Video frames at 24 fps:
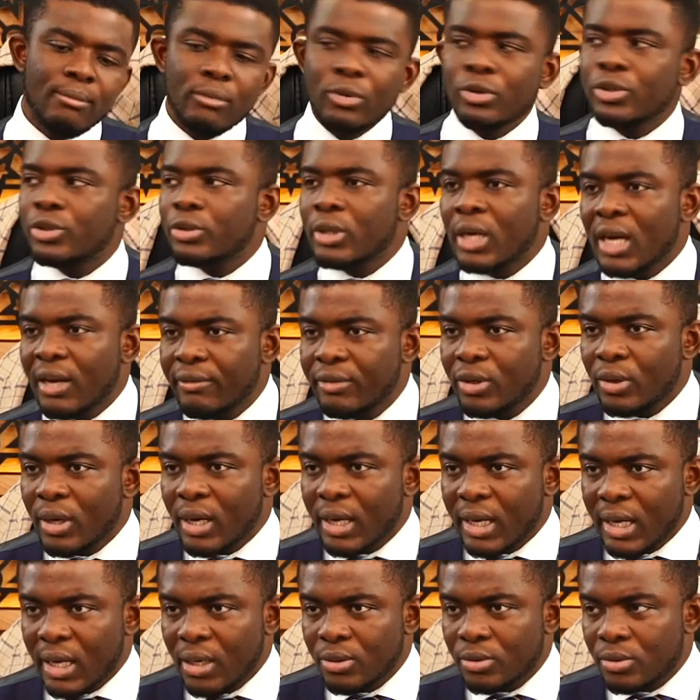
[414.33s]
much you have in your
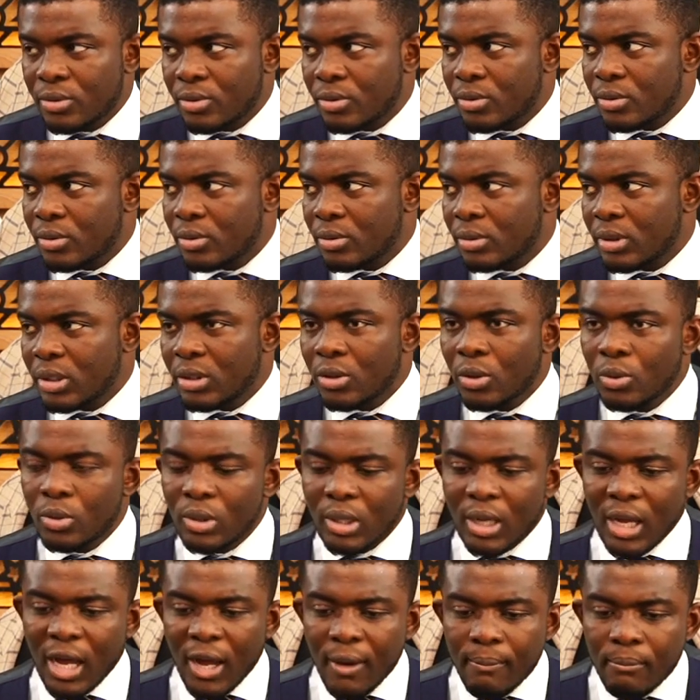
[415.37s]
account. They don't
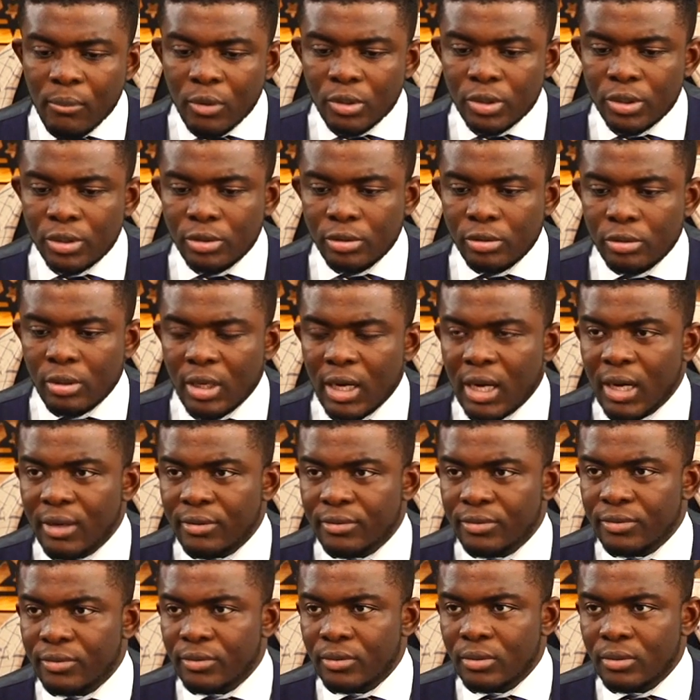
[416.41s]
look how much you have.